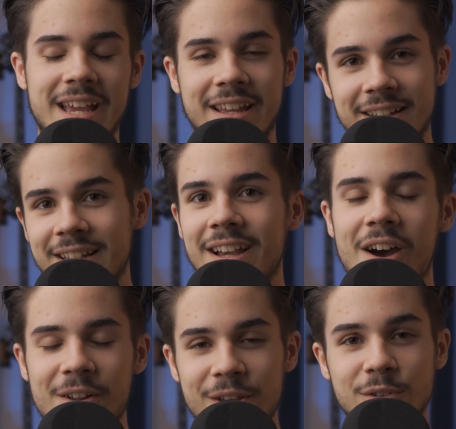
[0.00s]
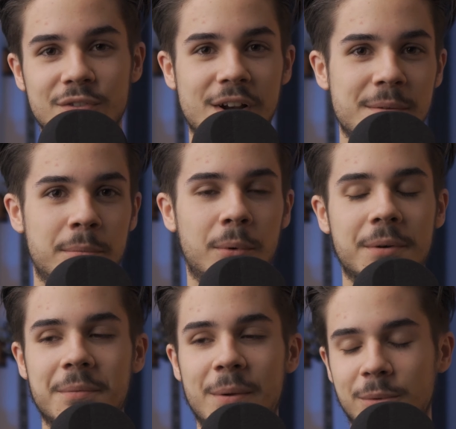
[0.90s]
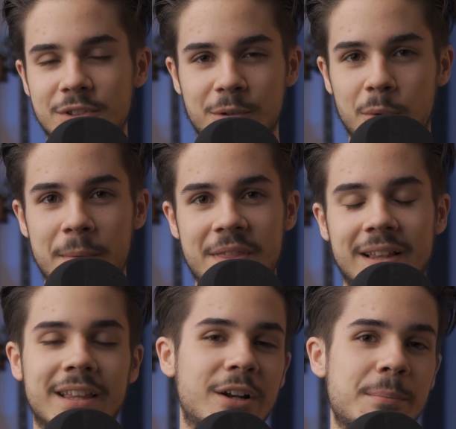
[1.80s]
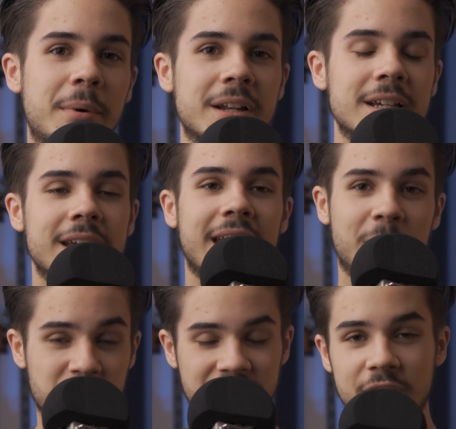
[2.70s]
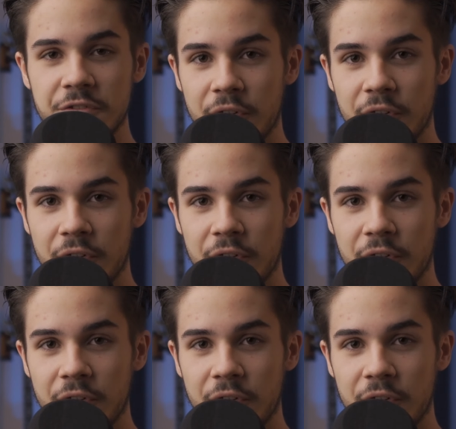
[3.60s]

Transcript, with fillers: hey. Audio is very important, and we'll talk more about that later. But he was center